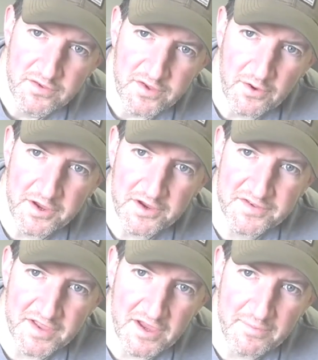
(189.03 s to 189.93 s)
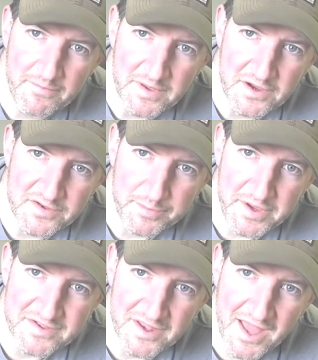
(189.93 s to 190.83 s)
So here's a
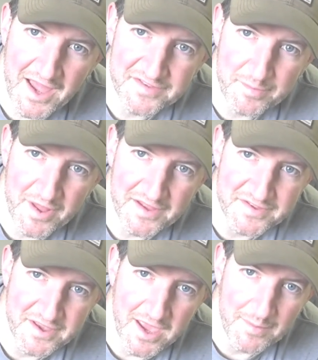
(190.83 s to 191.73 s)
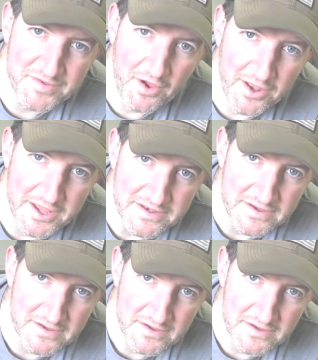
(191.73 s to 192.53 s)
piece that has the plastic caps on it,